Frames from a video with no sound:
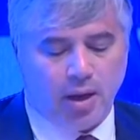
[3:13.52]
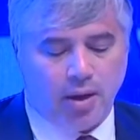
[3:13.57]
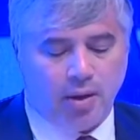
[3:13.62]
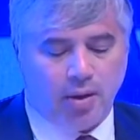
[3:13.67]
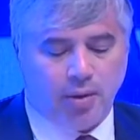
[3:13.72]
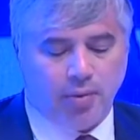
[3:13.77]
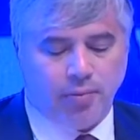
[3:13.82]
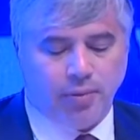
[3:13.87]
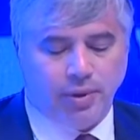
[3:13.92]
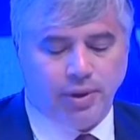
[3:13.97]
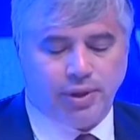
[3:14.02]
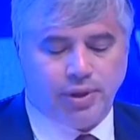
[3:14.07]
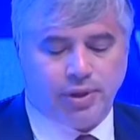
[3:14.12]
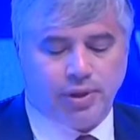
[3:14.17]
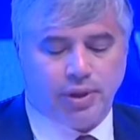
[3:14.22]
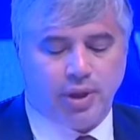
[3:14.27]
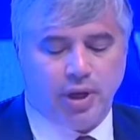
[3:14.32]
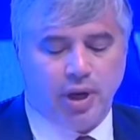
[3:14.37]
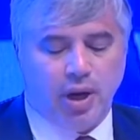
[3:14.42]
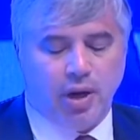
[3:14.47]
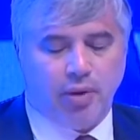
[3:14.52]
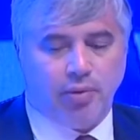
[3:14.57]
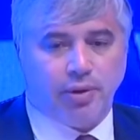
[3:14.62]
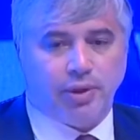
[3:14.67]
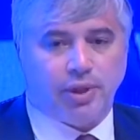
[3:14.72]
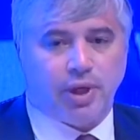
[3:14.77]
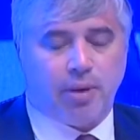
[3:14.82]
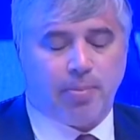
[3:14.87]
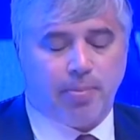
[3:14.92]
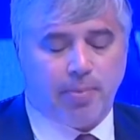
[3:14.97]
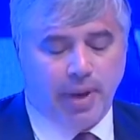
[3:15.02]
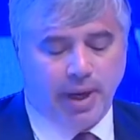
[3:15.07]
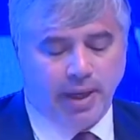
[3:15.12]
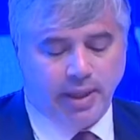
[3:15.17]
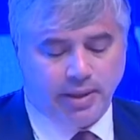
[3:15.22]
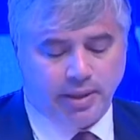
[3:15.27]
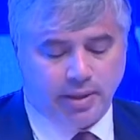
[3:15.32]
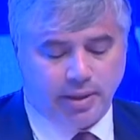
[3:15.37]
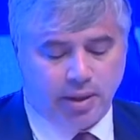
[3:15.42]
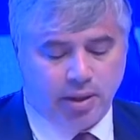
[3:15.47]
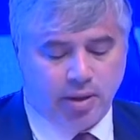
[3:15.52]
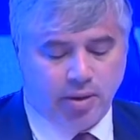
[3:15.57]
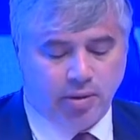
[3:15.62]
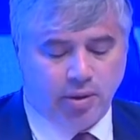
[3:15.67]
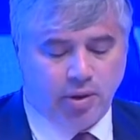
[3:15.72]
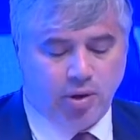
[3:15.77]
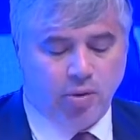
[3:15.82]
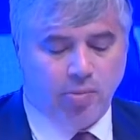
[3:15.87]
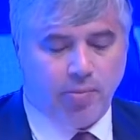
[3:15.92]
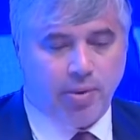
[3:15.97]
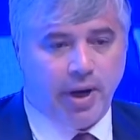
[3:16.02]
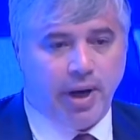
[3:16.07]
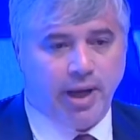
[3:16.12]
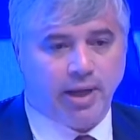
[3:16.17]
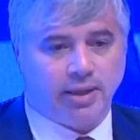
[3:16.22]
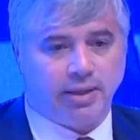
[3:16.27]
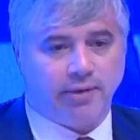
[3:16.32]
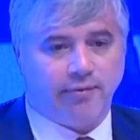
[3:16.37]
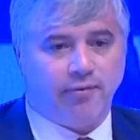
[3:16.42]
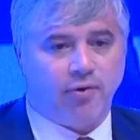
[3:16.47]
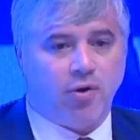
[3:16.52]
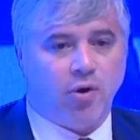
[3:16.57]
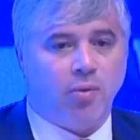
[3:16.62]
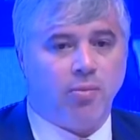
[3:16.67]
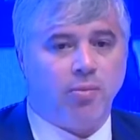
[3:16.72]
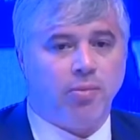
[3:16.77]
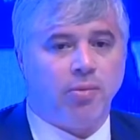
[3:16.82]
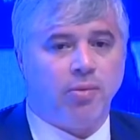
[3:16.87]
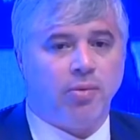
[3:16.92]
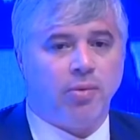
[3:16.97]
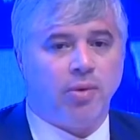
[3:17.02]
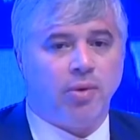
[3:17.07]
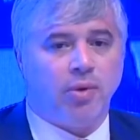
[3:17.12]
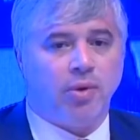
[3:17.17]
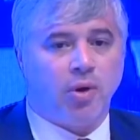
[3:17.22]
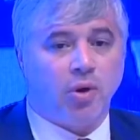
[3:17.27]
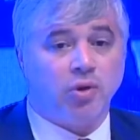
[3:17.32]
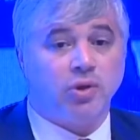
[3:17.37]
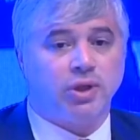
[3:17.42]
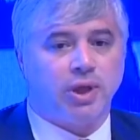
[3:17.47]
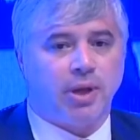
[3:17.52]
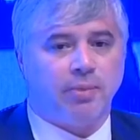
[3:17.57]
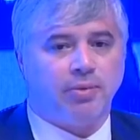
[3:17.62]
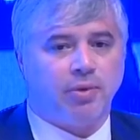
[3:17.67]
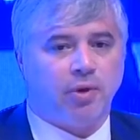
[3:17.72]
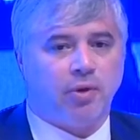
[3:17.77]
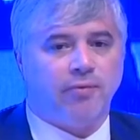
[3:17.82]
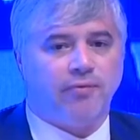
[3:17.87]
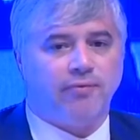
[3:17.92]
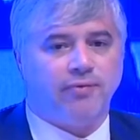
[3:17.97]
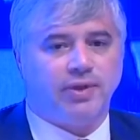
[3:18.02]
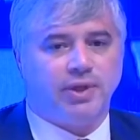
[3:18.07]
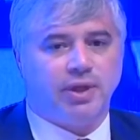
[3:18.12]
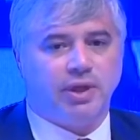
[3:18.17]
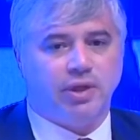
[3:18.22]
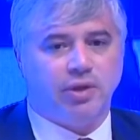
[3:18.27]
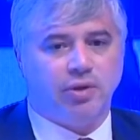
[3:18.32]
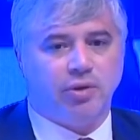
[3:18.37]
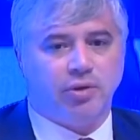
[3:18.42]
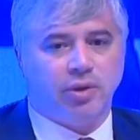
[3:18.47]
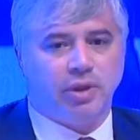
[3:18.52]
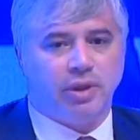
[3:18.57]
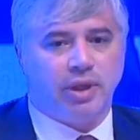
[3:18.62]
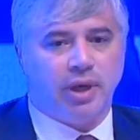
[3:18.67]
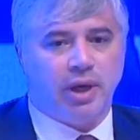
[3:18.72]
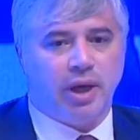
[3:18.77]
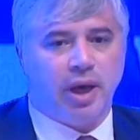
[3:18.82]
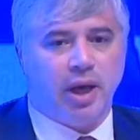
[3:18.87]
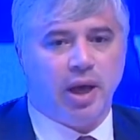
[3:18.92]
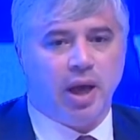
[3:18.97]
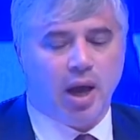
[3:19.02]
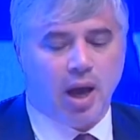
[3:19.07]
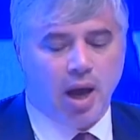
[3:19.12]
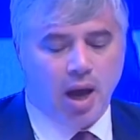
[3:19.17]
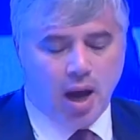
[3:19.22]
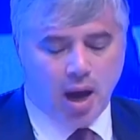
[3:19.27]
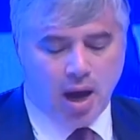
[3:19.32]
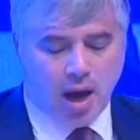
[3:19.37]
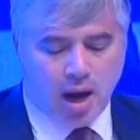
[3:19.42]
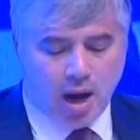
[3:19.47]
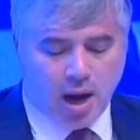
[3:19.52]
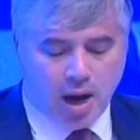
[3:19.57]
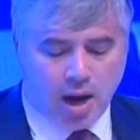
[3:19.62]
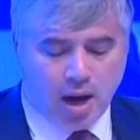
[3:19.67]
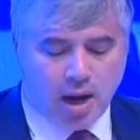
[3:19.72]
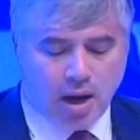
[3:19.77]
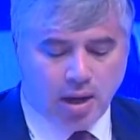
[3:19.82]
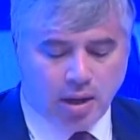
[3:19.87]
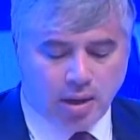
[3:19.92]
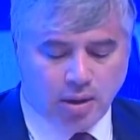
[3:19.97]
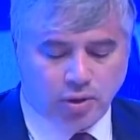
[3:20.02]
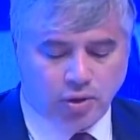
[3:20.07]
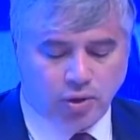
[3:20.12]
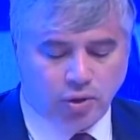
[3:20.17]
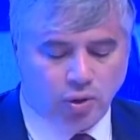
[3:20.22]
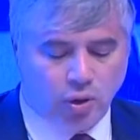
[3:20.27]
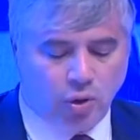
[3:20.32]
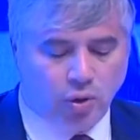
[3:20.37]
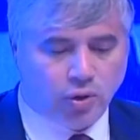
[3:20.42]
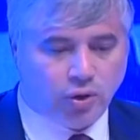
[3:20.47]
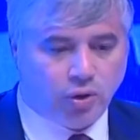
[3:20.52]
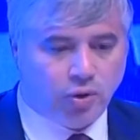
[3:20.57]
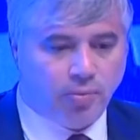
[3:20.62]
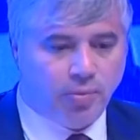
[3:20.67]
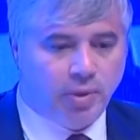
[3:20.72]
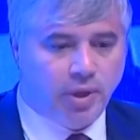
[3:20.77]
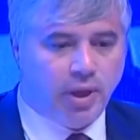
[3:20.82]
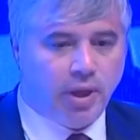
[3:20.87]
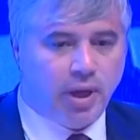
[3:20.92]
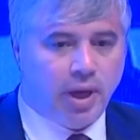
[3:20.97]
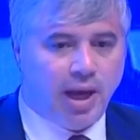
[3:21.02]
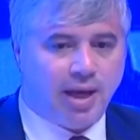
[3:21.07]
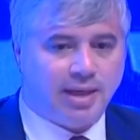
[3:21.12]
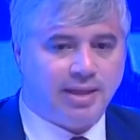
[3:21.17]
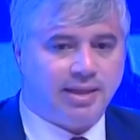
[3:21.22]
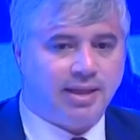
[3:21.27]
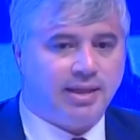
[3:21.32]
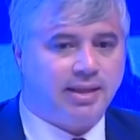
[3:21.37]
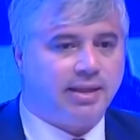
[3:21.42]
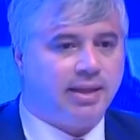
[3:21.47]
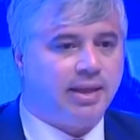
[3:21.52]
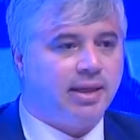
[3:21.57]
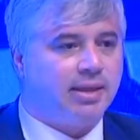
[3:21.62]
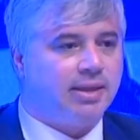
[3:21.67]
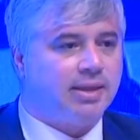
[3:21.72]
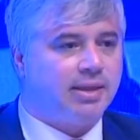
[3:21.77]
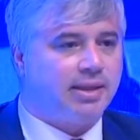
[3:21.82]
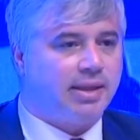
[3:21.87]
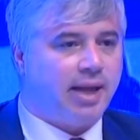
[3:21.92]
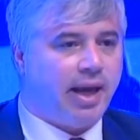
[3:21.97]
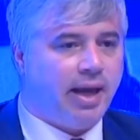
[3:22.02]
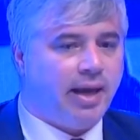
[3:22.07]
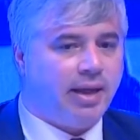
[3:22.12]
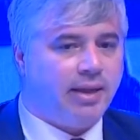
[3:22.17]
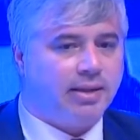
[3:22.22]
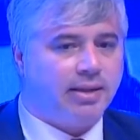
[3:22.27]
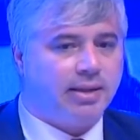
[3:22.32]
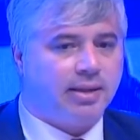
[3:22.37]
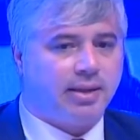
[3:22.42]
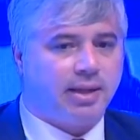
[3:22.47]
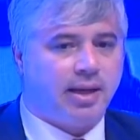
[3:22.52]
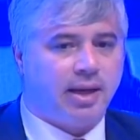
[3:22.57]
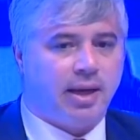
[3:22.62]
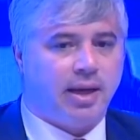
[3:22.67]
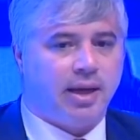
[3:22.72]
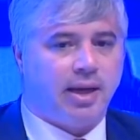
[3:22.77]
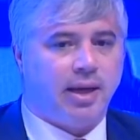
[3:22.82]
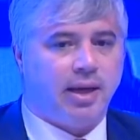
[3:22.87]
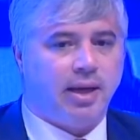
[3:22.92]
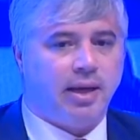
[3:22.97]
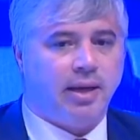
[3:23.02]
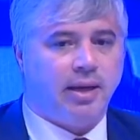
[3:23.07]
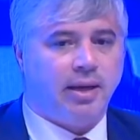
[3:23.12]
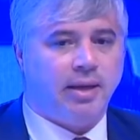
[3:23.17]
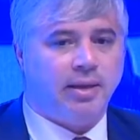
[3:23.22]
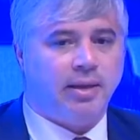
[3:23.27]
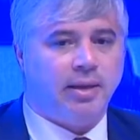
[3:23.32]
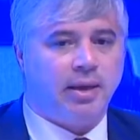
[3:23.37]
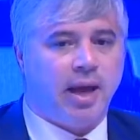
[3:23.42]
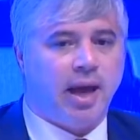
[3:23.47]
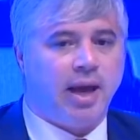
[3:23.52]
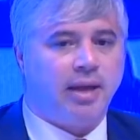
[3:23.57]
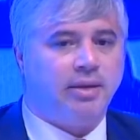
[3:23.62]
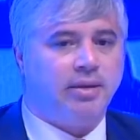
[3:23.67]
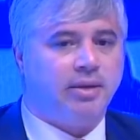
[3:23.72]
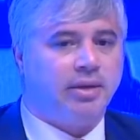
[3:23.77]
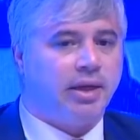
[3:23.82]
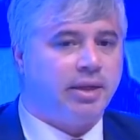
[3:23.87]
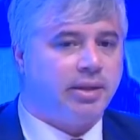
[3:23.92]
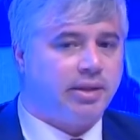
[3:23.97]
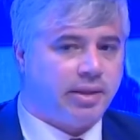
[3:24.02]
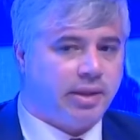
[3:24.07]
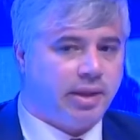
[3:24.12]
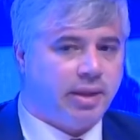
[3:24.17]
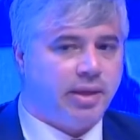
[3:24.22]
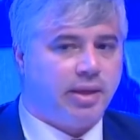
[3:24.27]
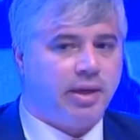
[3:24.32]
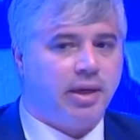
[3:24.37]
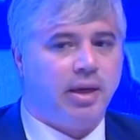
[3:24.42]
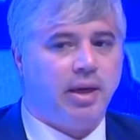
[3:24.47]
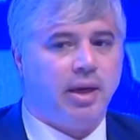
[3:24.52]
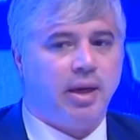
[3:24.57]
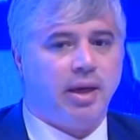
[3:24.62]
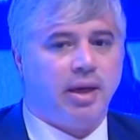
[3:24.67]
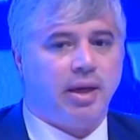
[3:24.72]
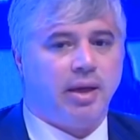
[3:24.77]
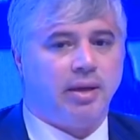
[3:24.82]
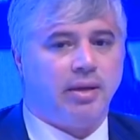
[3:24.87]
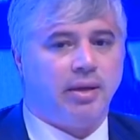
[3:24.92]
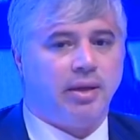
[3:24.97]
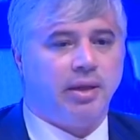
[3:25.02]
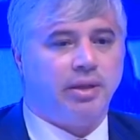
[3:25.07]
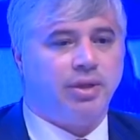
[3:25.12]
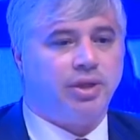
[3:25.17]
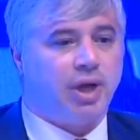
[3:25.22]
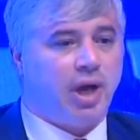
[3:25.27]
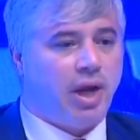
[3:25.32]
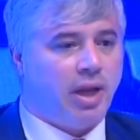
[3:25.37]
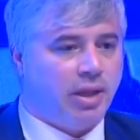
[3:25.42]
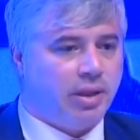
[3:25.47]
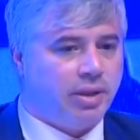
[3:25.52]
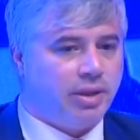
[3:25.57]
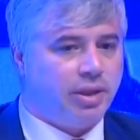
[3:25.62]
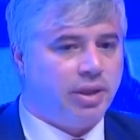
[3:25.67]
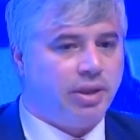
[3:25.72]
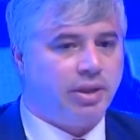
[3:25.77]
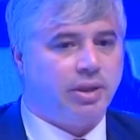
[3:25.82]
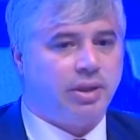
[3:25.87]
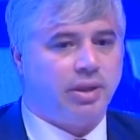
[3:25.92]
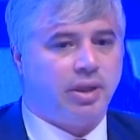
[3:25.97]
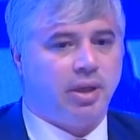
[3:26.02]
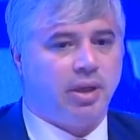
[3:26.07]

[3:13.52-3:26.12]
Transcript: which are based on comprehensive concept of security, should also be assisting states in addressing the challenges